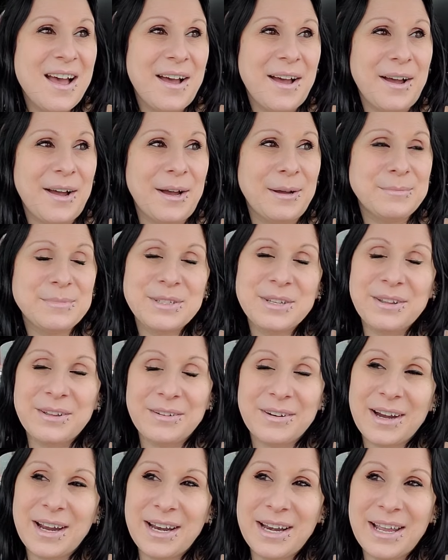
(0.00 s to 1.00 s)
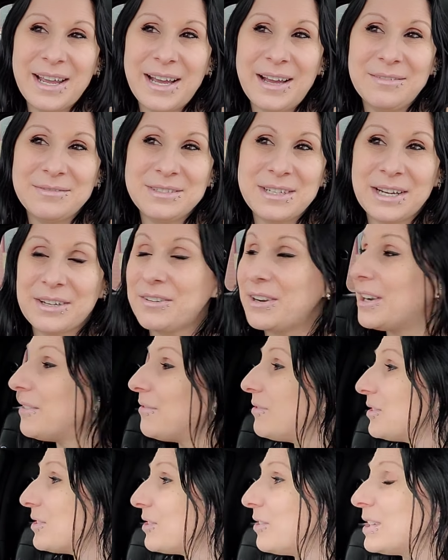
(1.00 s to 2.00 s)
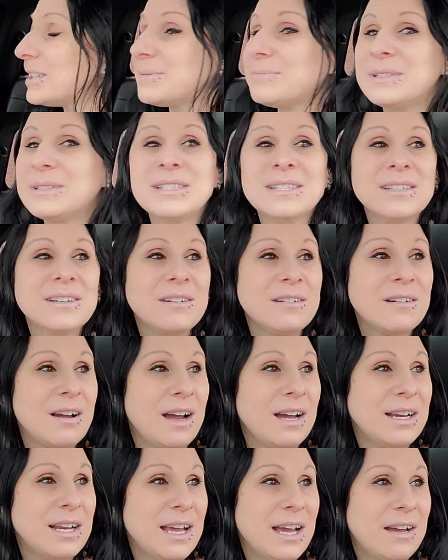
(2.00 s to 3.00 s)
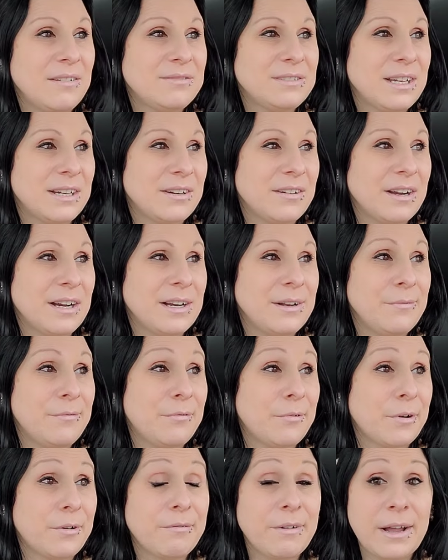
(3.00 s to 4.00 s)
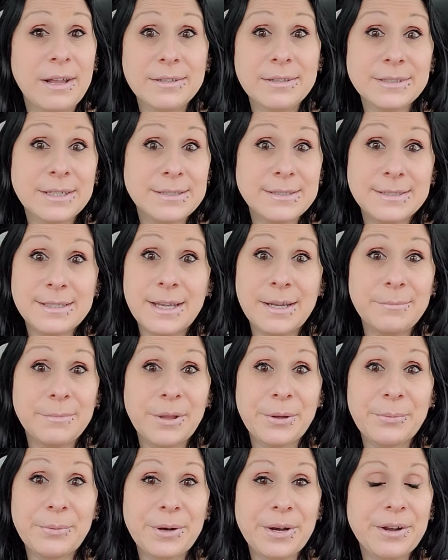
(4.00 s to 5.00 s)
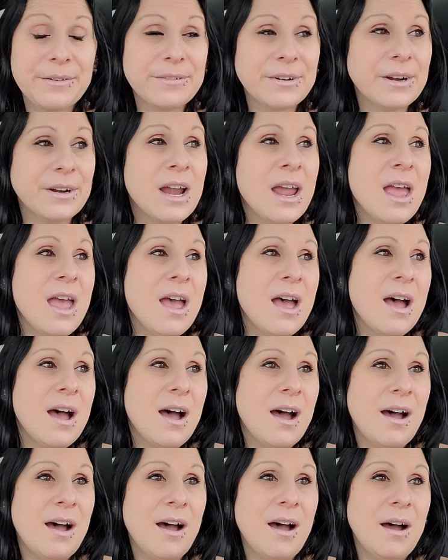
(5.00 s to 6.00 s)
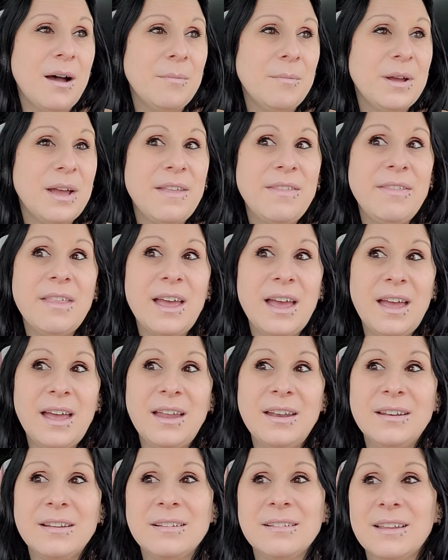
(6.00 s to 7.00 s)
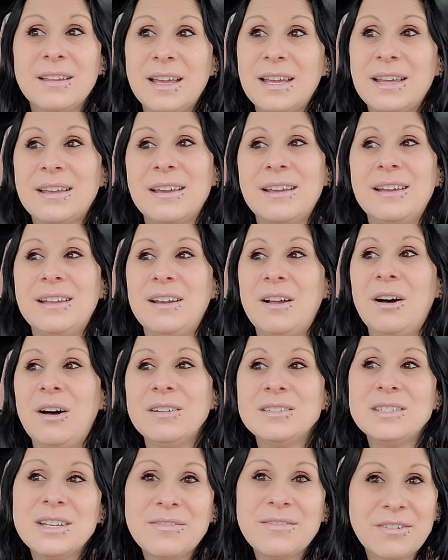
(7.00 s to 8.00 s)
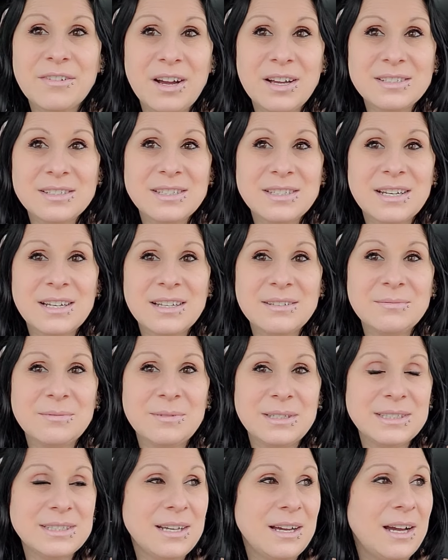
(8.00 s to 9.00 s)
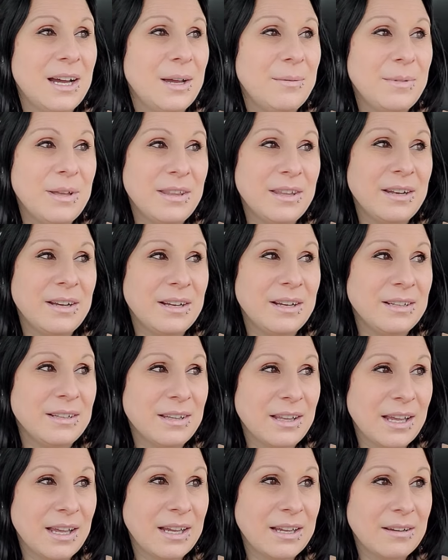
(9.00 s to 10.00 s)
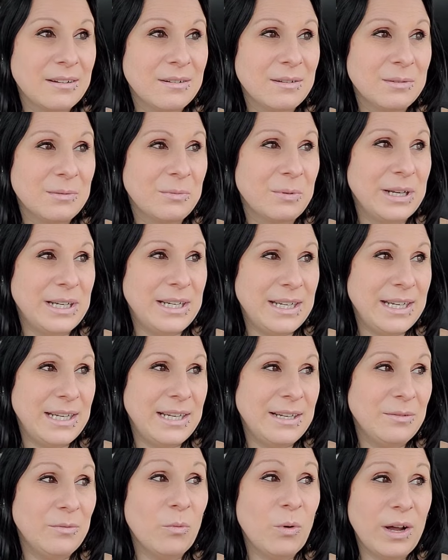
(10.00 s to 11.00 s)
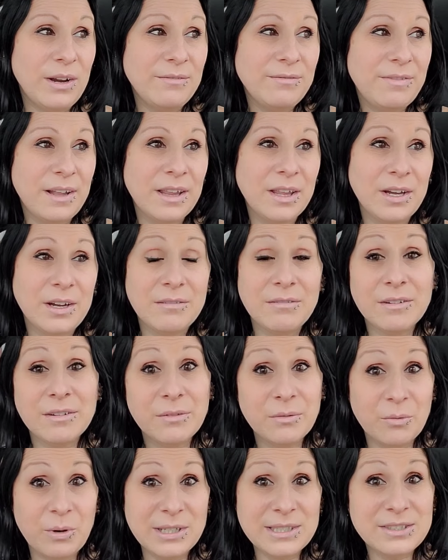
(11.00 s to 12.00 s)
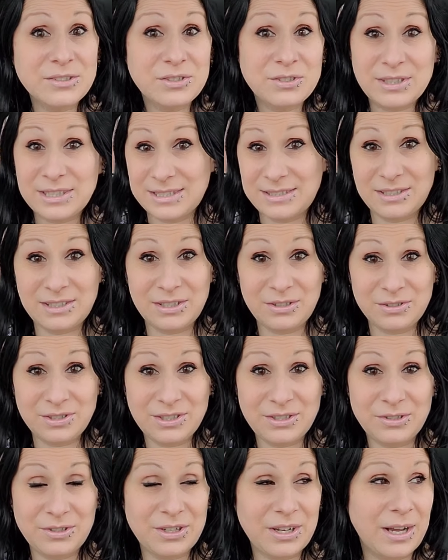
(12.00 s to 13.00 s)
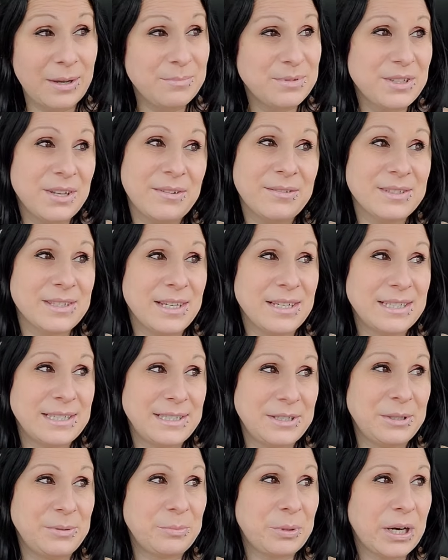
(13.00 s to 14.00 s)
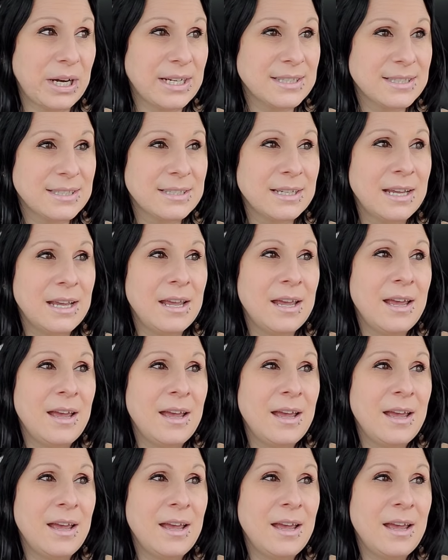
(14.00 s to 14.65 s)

Um, so they were kind of half decorated for Christmas still, kind of half decorated for Valentine's Day. I'm like, whatever. Um, and then like it all defrosted at one time and then it like windy, one fell over, the one still stood up. So I was like still impressed.